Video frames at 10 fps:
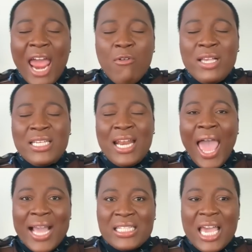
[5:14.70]
is an
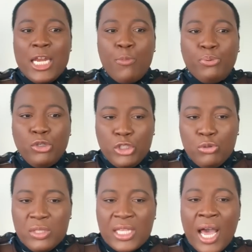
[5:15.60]
actor and a
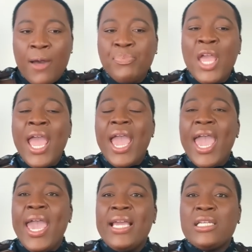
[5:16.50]
producer,
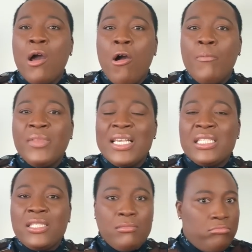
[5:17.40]
and
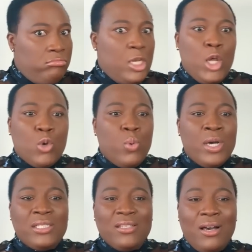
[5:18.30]
this look
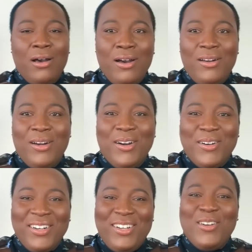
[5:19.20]
was
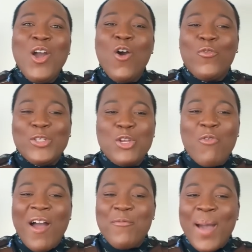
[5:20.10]

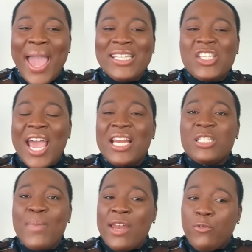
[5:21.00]
photographed by
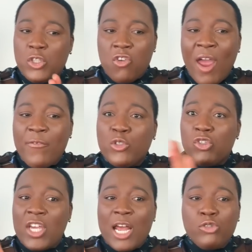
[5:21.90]
Chinese Man Photography, so
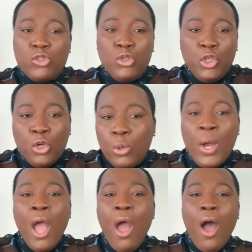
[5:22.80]
shout out to
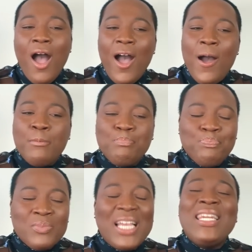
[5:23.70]
you.
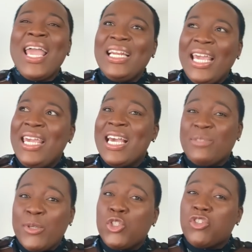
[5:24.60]
Lately he has
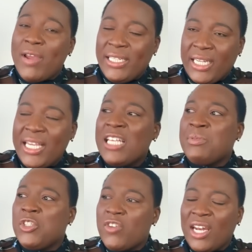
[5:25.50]
been trending. He has
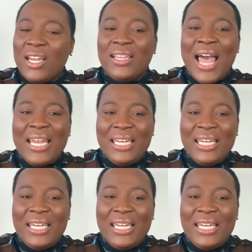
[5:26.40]
been trending a lot